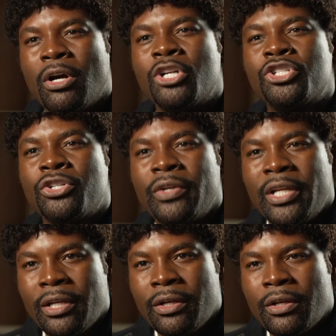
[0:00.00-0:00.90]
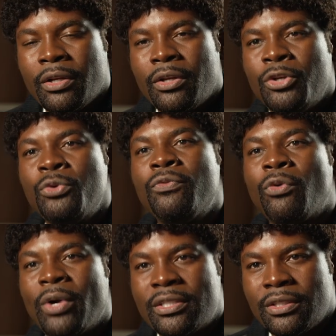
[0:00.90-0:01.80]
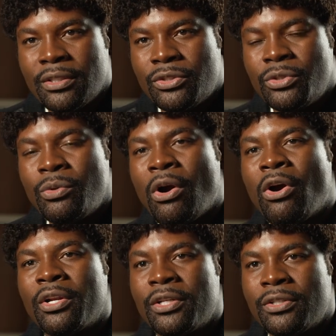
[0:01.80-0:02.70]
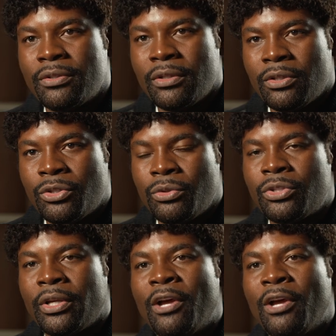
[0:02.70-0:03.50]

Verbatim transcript: usher in new voices, new artists to, to